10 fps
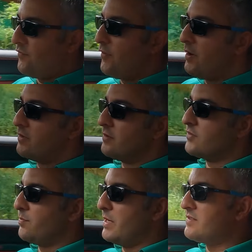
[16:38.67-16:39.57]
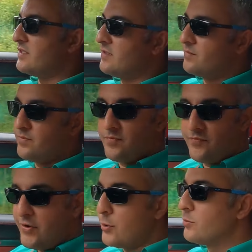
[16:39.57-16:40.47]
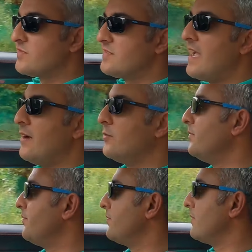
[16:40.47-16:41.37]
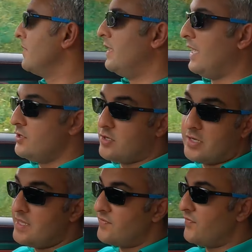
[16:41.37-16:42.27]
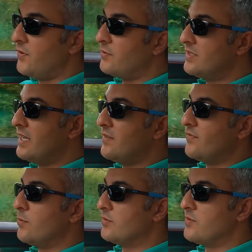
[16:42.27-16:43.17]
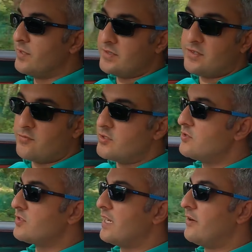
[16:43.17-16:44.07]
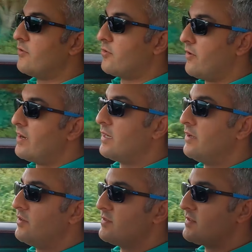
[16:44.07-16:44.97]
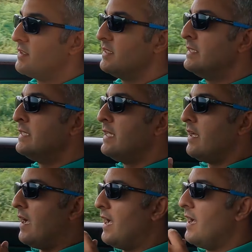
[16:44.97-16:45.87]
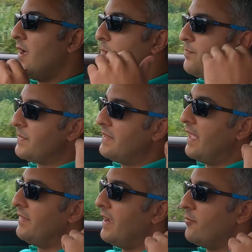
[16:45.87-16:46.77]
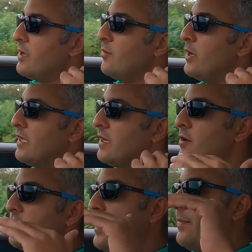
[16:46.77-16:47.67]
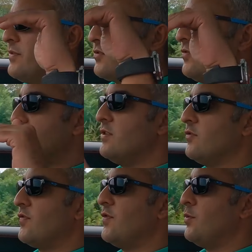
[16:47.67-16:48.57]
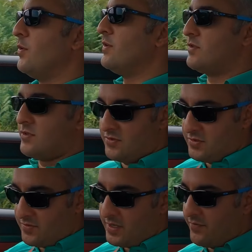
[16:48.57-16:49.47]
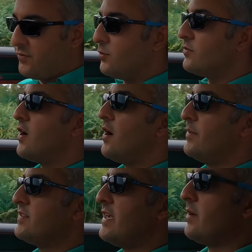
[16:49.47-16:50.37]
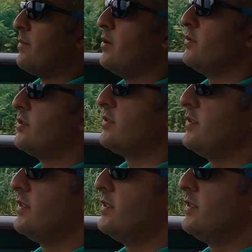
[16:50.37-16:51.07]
front splitter folds down, and you can leave it folded down if you want to, but it does reduce ground clearance. And that rear wing goes up and sort of tilts forward, just sort of like full time attack mode.